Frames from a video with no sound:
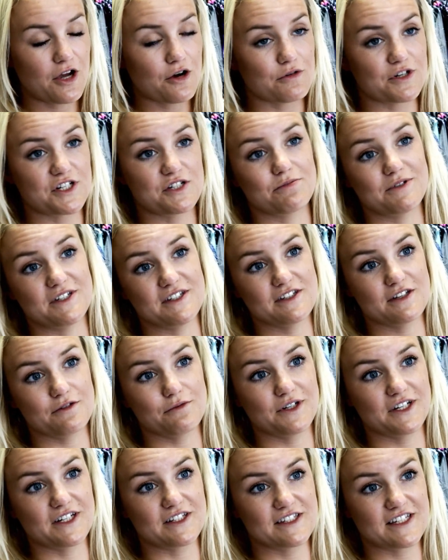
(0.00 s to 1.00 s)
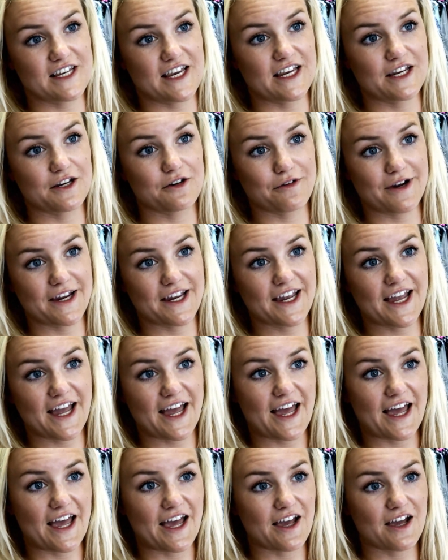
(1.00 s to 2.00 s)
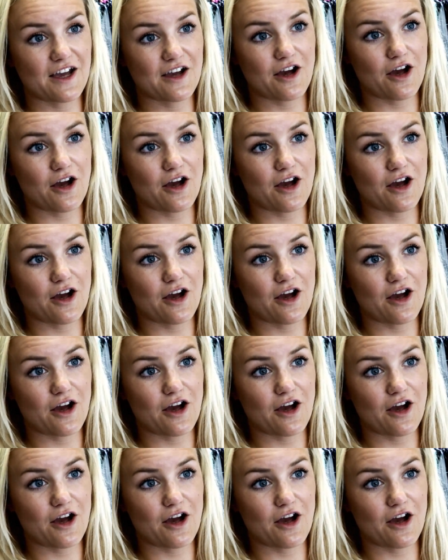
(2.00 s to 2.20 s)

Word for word: which means that we can take great care